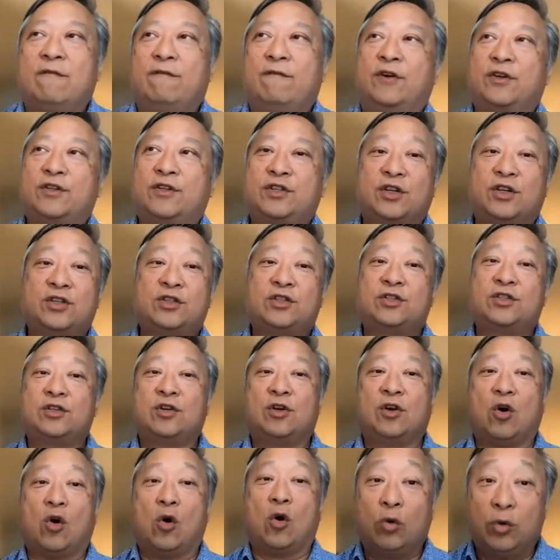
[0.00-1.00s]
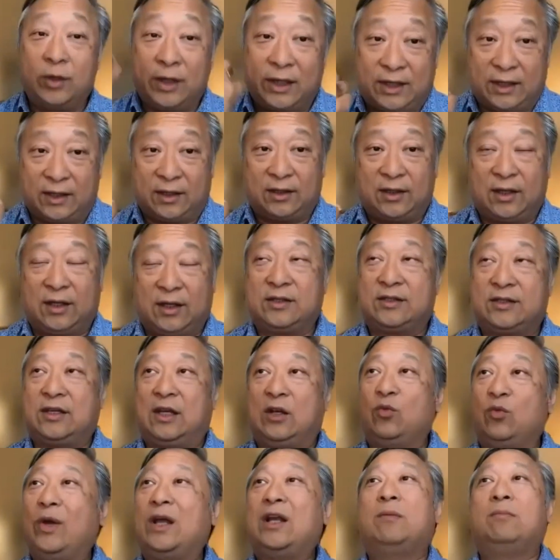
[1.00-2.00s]
versus owning it and
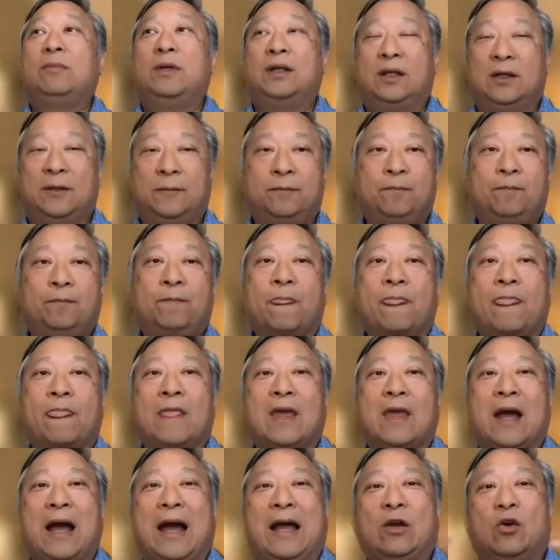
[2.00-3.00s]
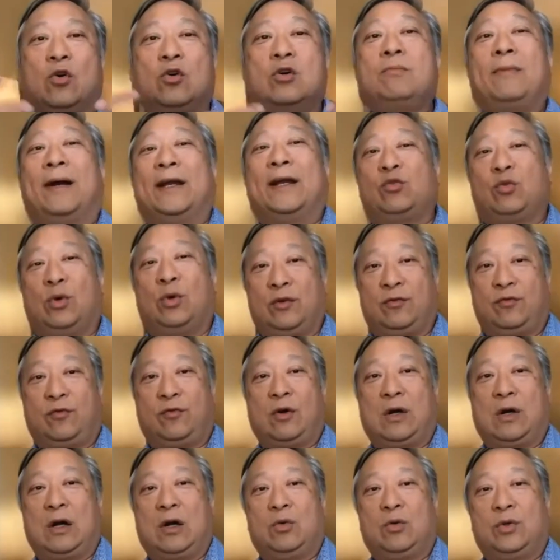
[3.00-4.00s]
saying, wait a minute, I own my
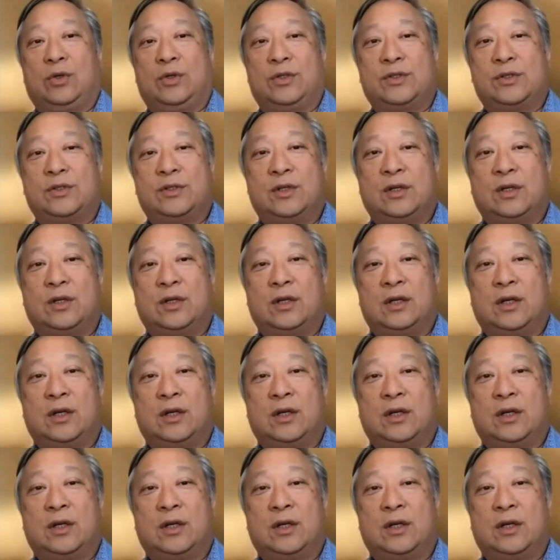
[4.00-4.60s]
24 hours.